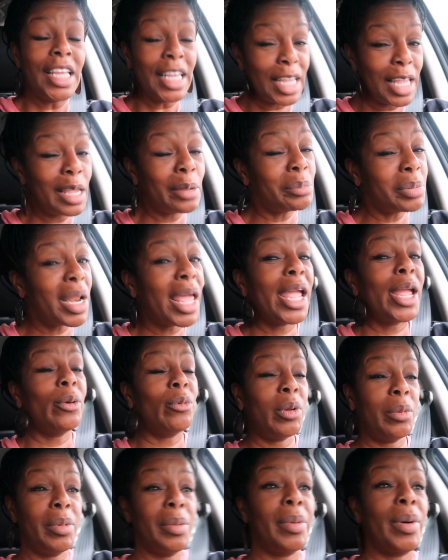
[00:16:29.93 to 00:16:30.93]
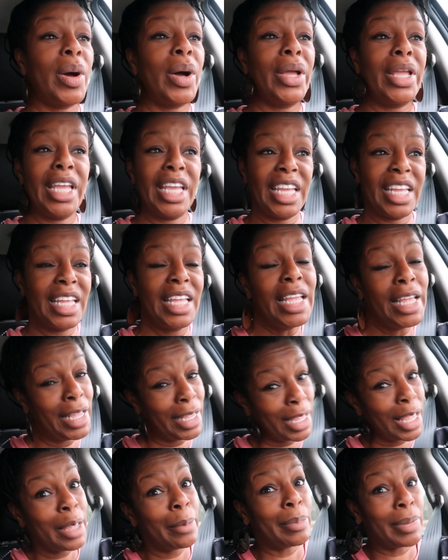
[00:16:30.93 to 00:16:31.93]
Keep playing with me, boy.
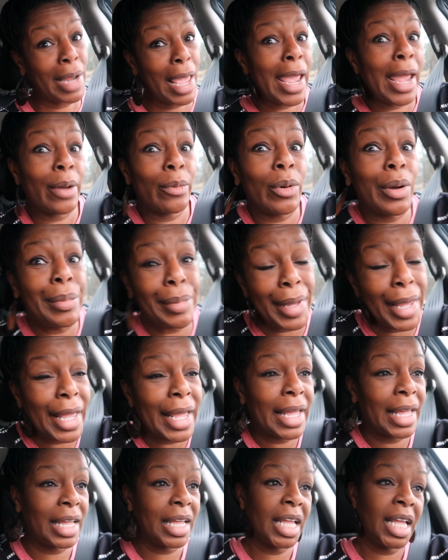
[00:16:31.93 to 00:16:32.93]
Keep playing with me.